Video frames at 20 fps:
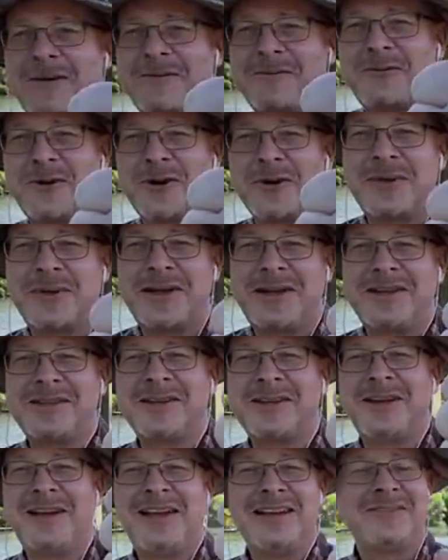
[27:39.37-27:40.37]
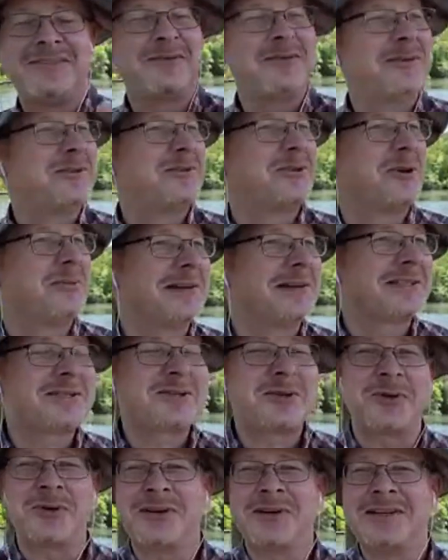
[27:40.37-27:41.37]
for me. If you enjoy my
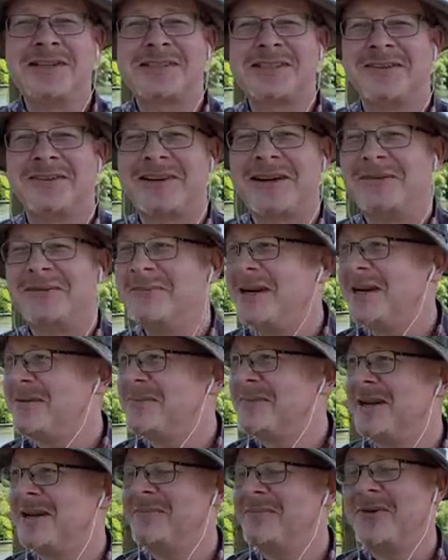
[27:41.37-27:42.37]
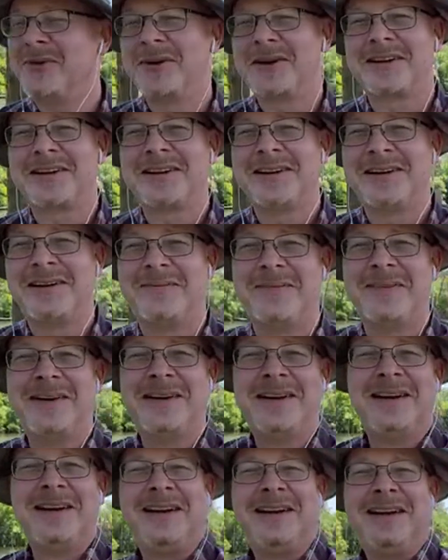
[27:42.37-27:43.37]
stories, I've got many, many more to come.
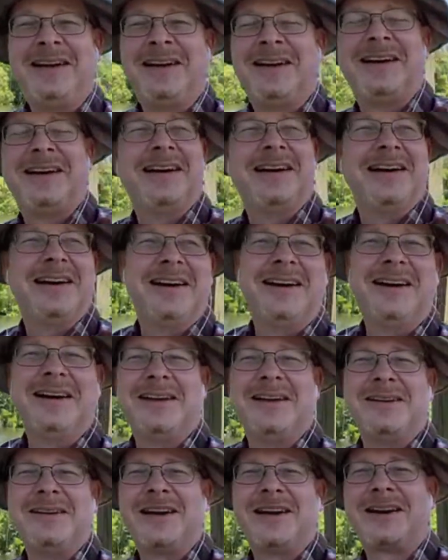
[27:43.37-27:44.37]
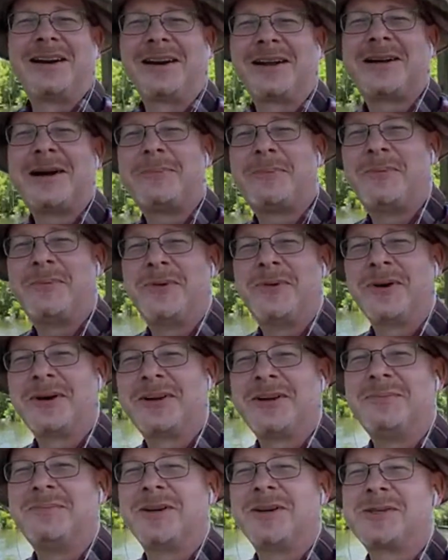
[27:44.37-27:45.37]
I got a couple more
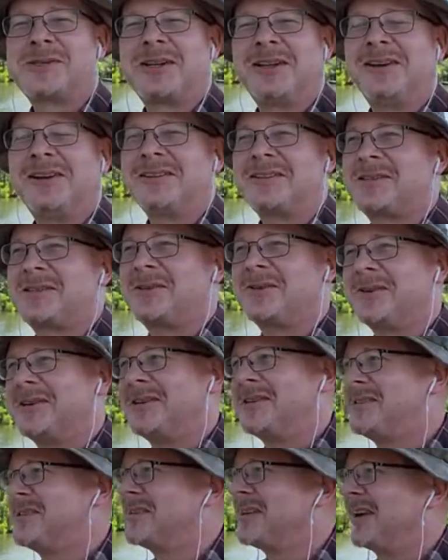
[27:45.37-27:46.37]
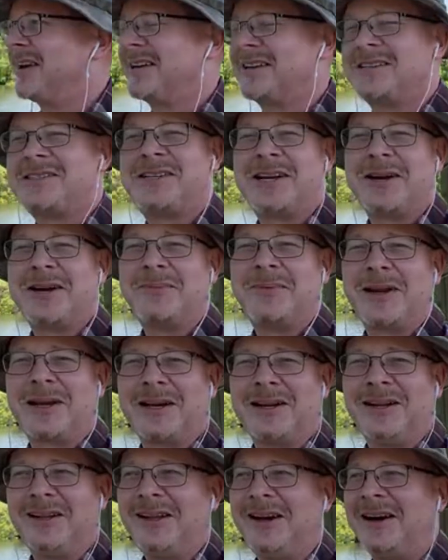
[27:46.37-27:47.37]
good martial arts stories I can share, but I got a
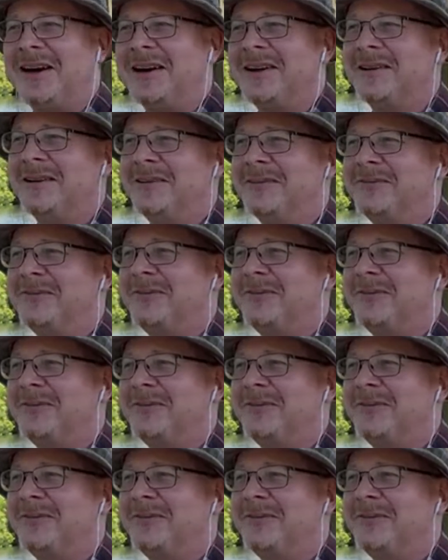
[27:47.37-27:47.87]
lot of